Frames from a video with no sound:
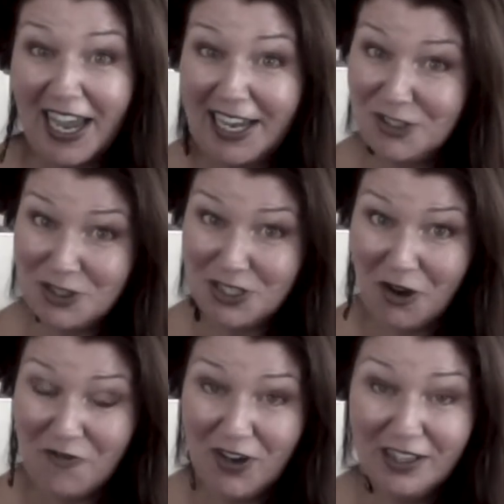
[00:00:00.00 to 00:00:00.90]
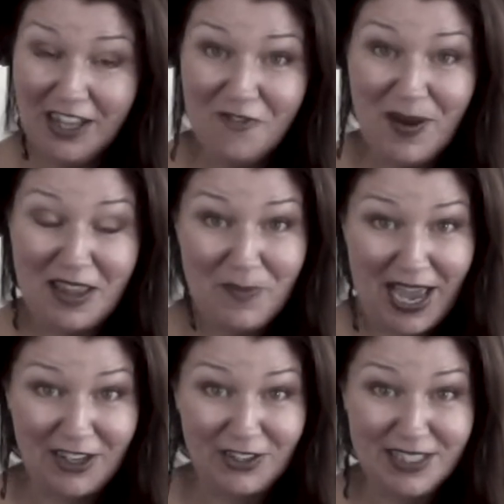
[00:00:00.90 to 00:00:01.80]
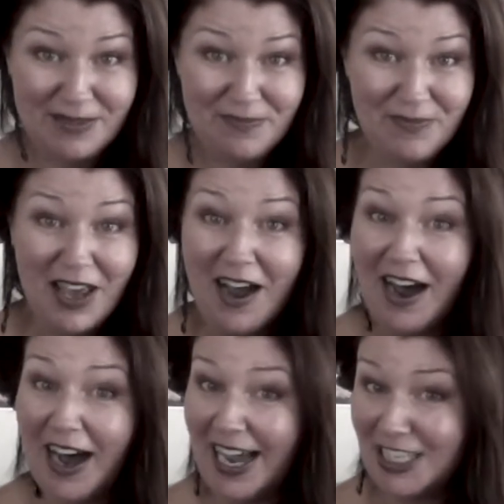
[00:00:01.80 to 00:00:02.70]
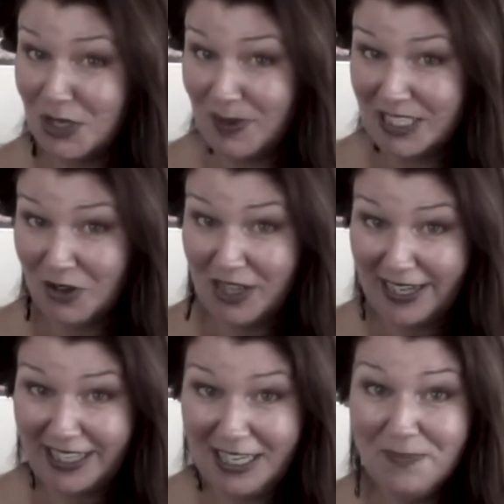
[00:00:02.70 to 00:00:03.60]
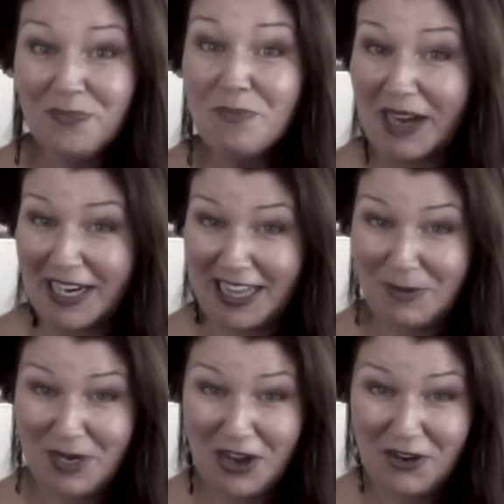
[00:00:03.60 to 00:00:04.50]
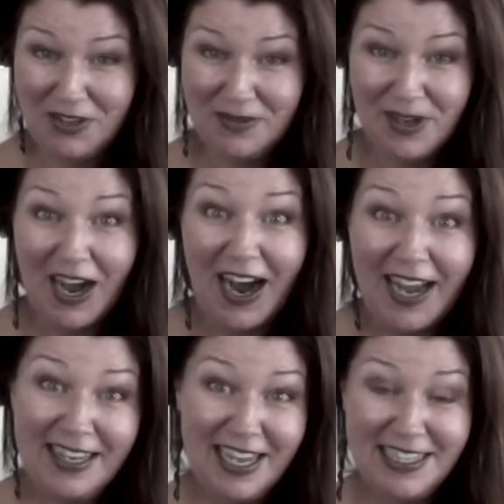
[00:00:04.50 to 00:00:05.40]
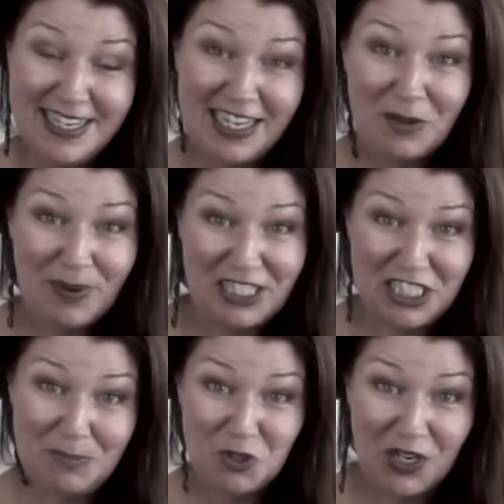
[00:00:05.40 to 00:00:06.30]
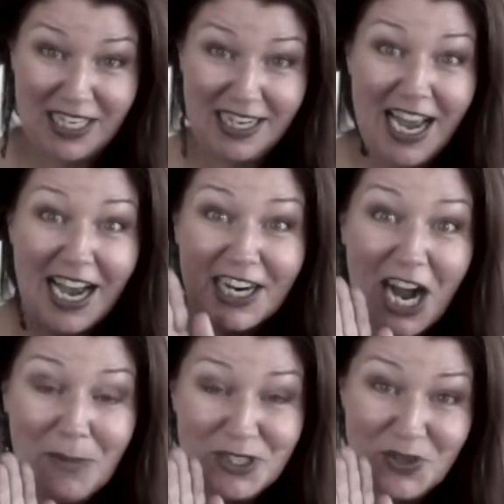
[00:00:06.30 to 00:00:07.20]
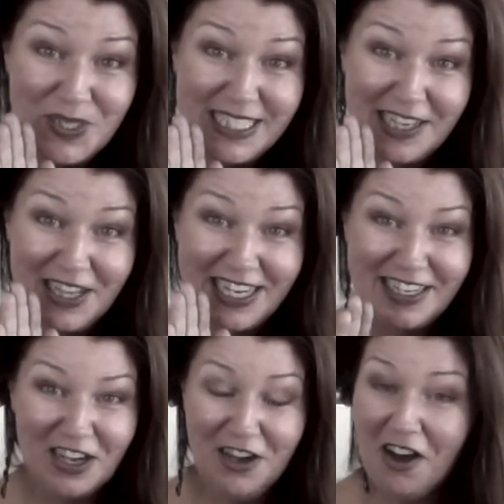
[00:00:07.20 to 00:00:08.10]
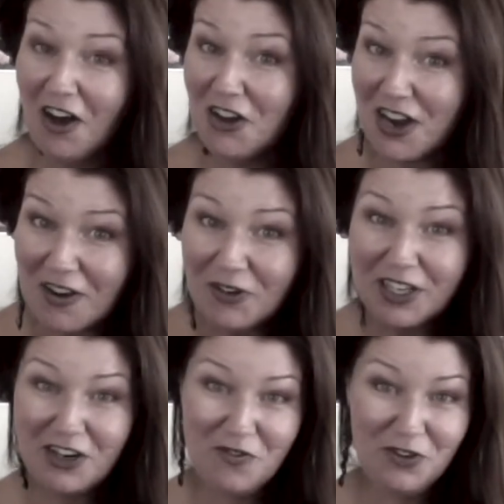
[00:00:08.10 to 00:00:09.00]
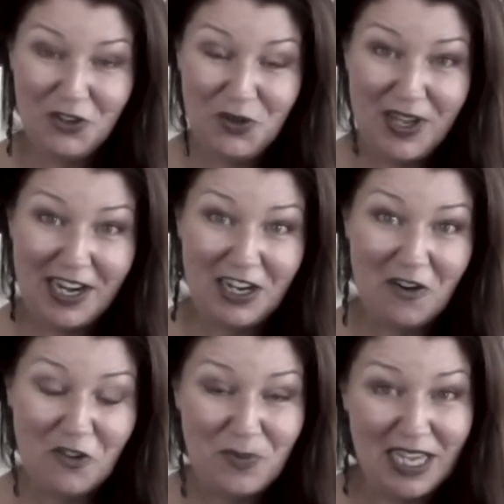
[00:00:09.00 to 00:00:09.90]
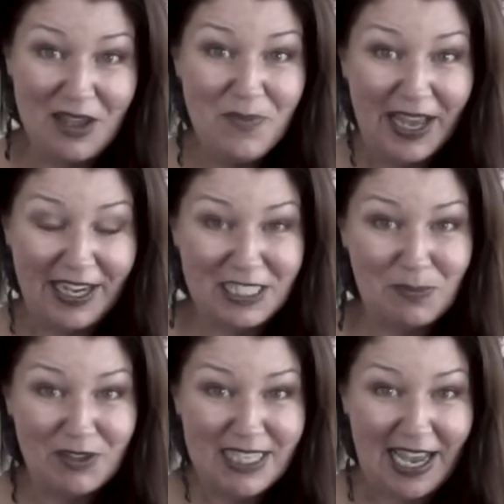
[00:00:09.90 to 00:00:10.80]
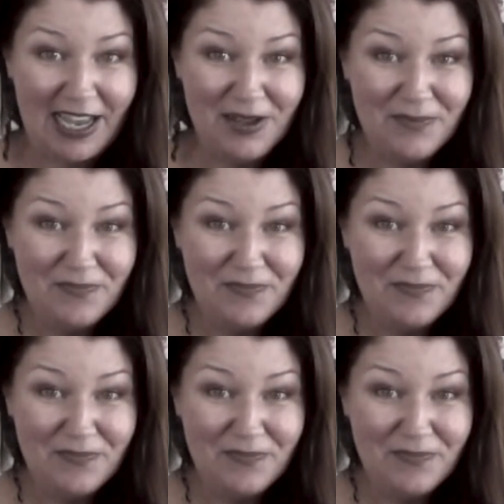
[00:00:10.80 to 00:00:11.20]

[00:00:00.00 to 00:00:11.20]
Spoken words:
Angels Don't Fall in Love by the Bangles, I Should Be So Lucky by Kylie Minogue, I Can't Take It by Cheap Trick, Come to New Zealand, I'll Never Get Over You Getting Over Me by Exposé,